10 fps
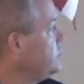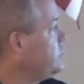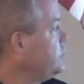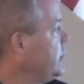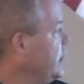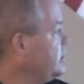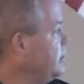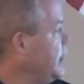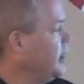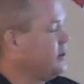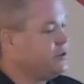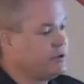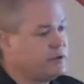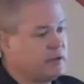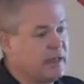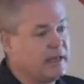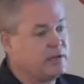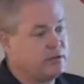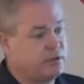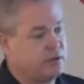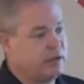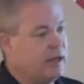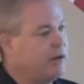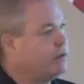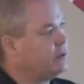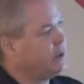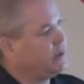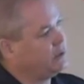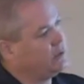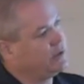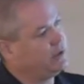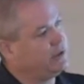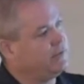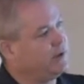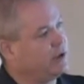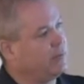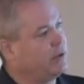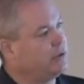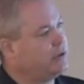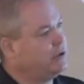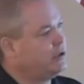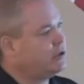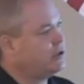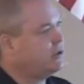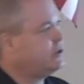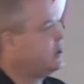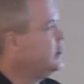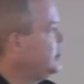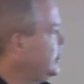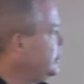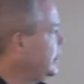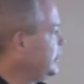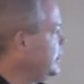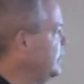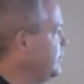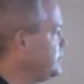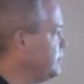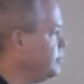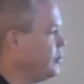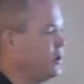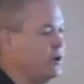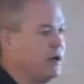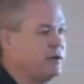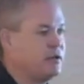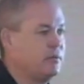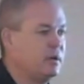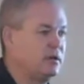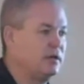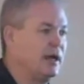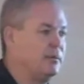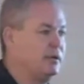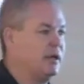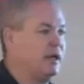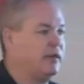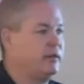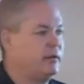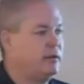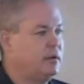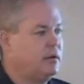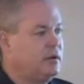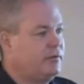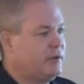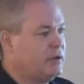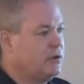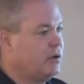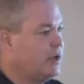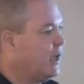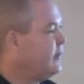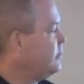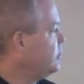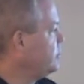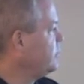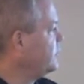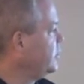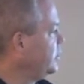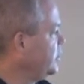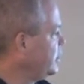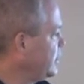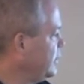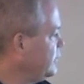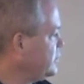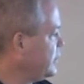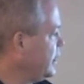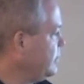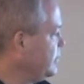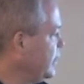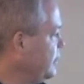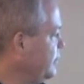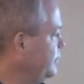entomologist, and they can sit down, they can look at the environmental conditions, and they can give us a pretty good estimate of time of death. That's all you have. They're very good at giving us time of death.